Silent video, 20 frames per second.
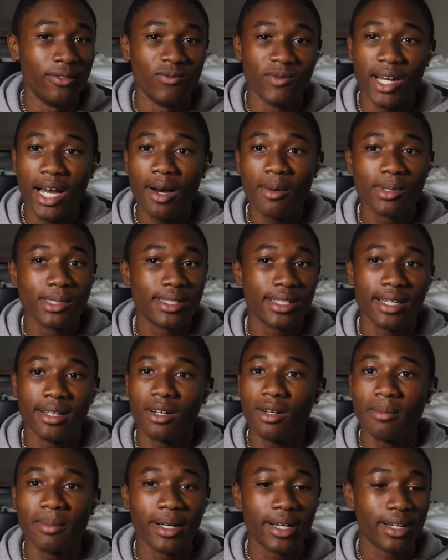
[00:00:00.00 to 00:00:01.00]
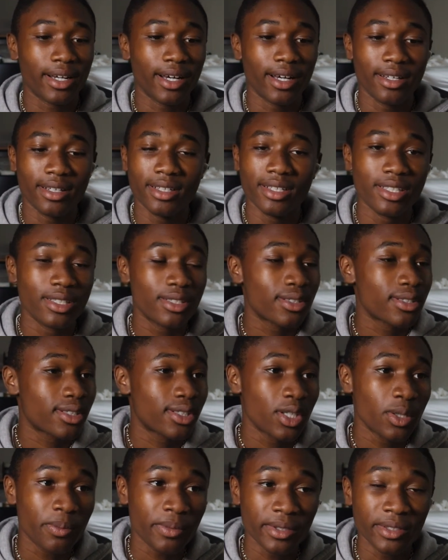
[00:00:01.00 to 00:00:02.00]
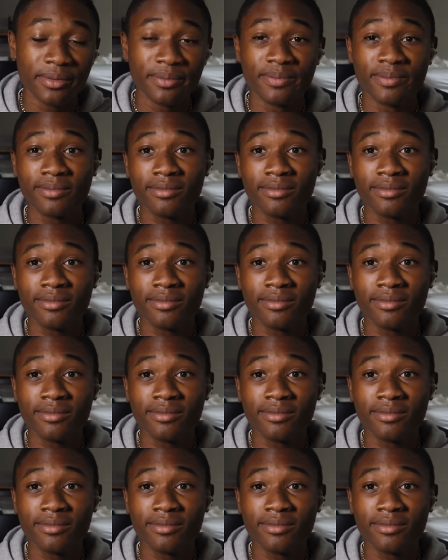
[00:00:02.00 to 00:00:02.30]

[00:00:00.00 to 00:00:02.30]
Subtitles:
And I was like, oh, my God, stupid.